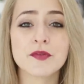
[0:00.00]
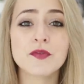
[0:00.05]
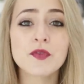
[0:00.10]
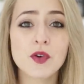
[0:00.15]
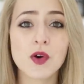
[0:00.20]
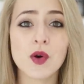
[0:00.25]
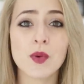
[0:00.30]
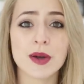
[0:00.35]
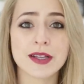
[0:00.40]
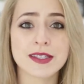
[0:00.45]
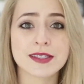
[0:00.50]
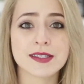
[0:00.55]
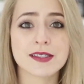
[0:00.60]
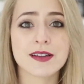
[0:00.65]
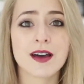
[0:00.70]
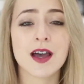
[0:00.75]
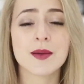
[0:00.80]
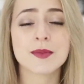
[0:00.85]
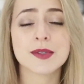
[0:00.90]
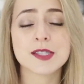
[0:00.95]
for winter
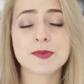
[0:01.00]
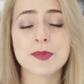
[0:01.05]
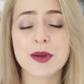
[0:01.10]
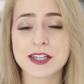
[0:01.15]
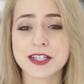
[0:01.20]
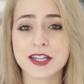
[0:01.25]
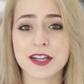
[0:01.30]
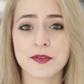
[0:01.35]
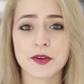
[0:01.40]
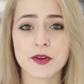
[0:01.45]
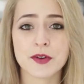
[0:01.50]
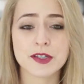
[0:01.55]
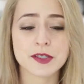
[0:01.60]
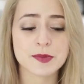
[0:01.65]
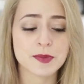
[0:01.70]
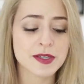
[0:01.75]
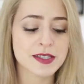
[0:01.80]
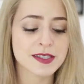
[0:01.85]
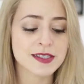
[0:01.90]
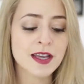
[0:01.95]
time, especially for
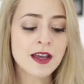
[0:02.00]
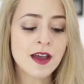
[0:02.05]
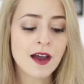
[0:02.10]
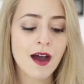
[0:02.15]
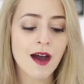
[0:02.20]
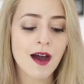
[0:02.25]
Christmas,